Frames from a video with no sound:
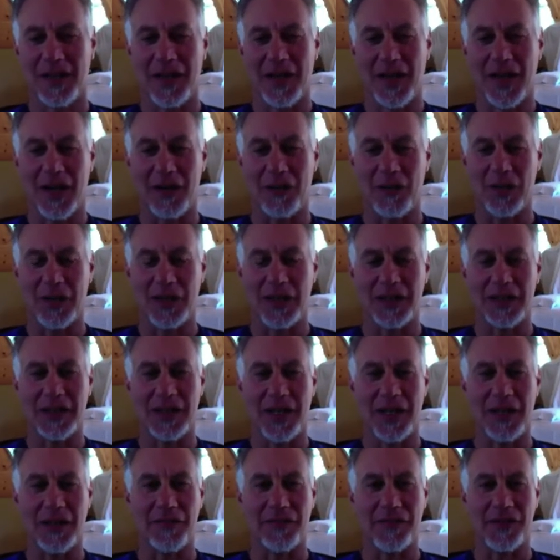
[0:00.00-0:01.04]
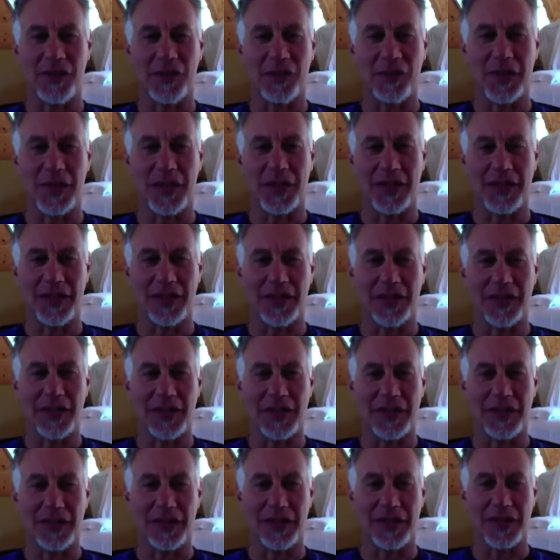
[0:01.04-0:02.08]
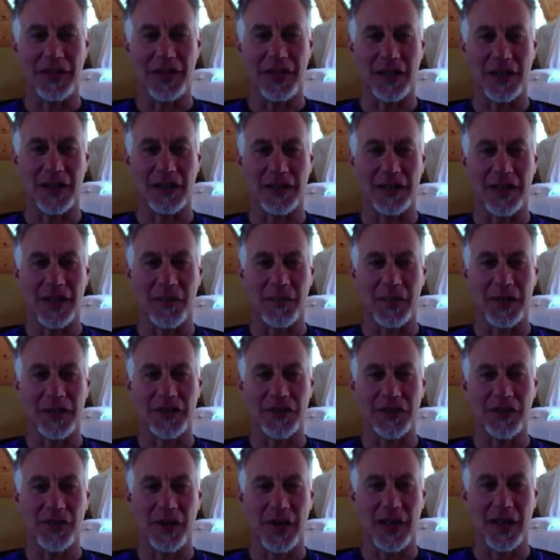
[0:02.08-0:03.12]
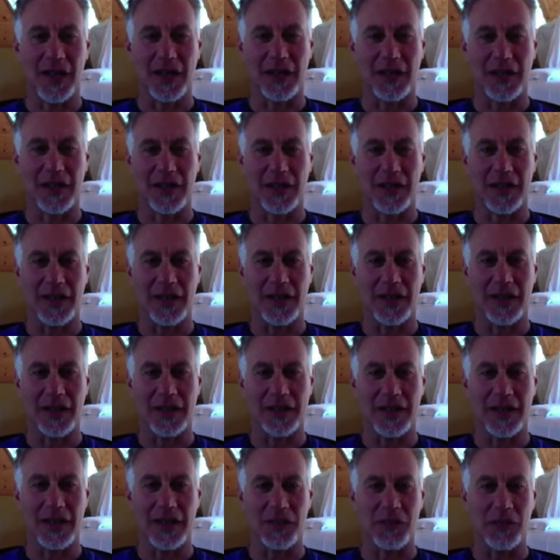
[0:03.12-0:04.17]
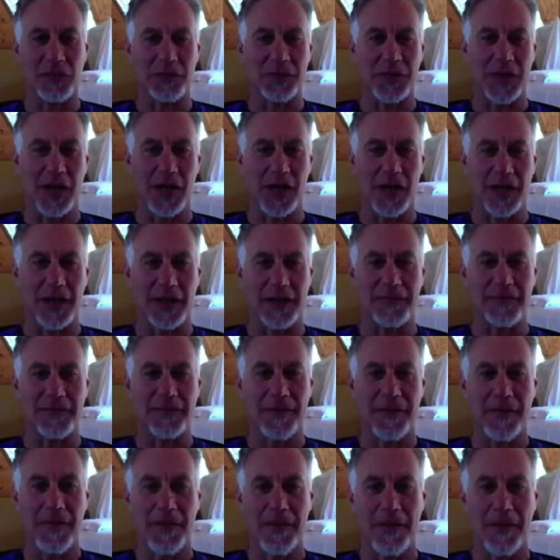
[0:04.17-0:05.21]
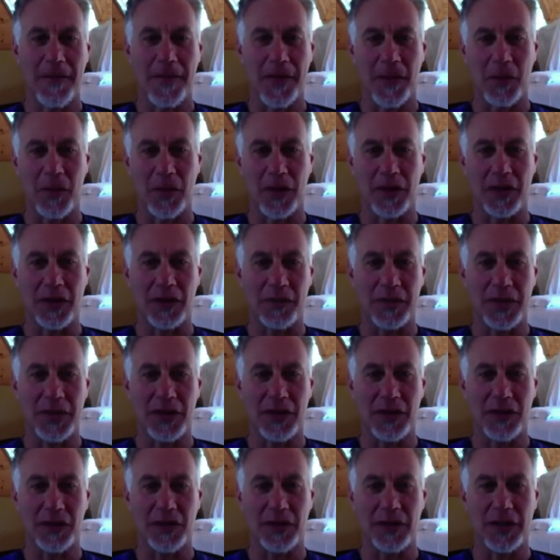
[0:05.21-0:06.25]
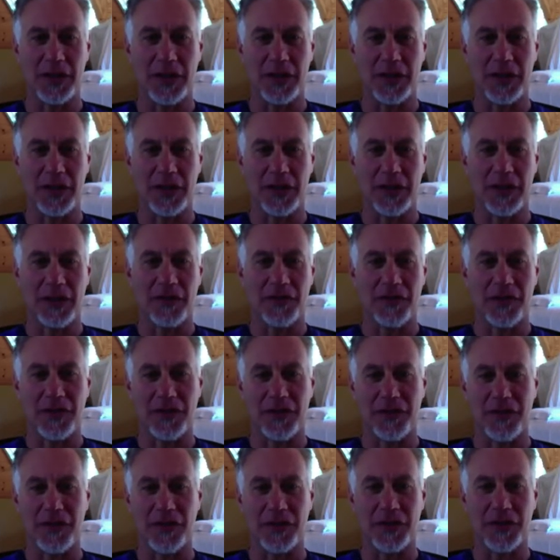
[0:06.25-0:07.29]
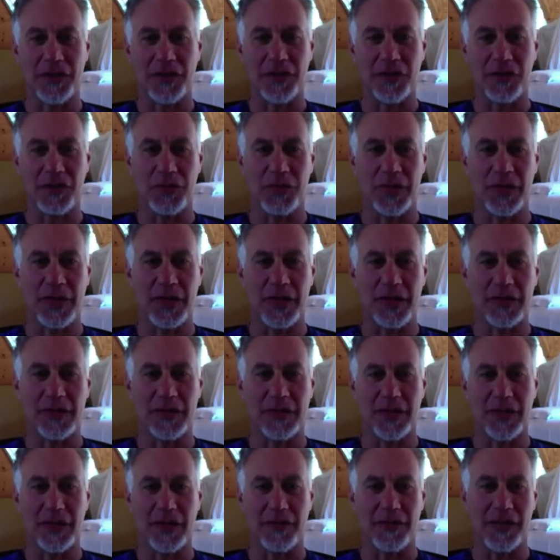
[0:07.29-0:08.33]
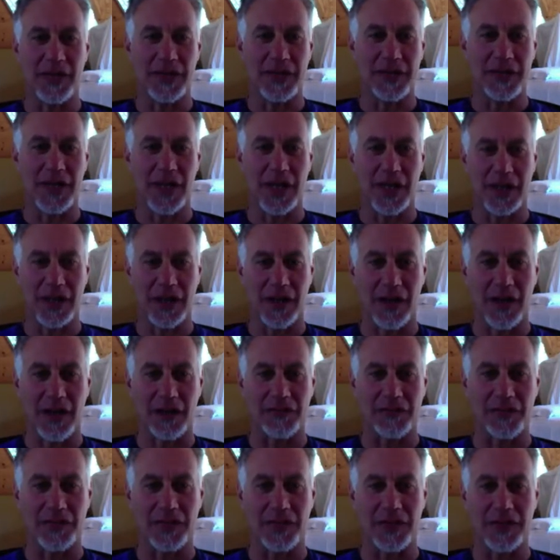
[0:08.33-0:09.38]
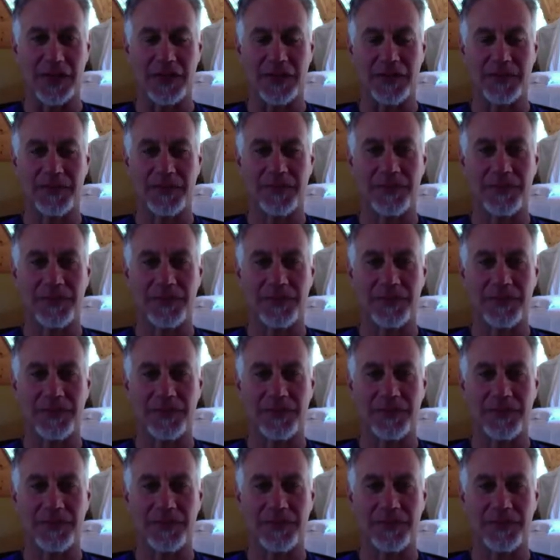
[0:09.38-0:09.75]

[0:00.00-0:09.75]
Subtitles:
I want to take a few minutes and demonstrate the continuum dive that we're going to be doing for the first 2 weeks of this teleconference.